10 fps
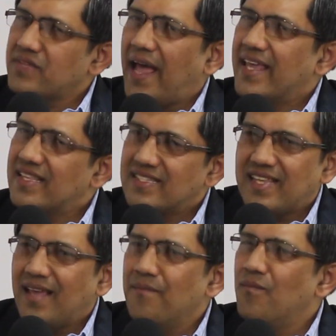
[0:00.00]
I can
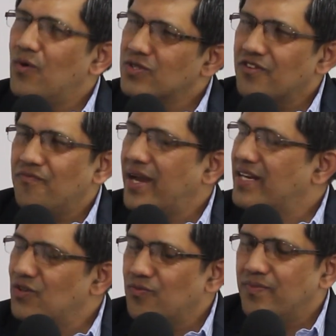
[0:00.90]
say most of
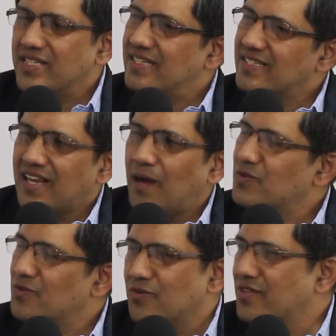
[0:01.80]
my new business
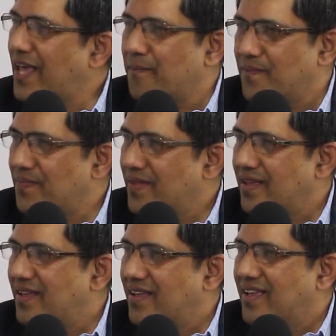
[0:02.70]
comes through them.
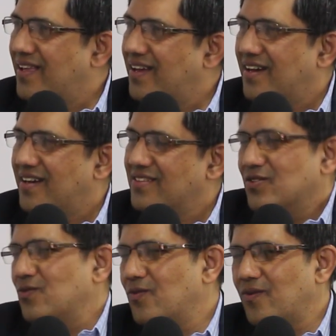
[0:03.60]
Mm-hmm.
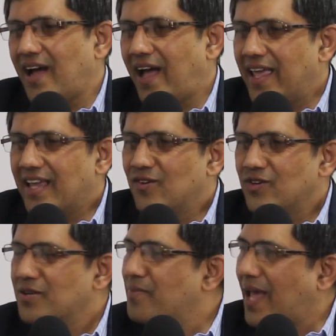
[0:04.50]
So I
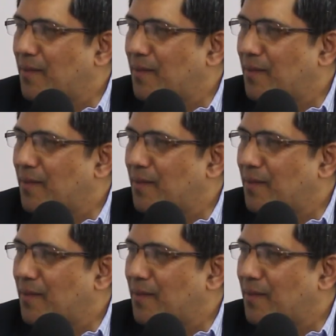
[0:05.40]
couldn't be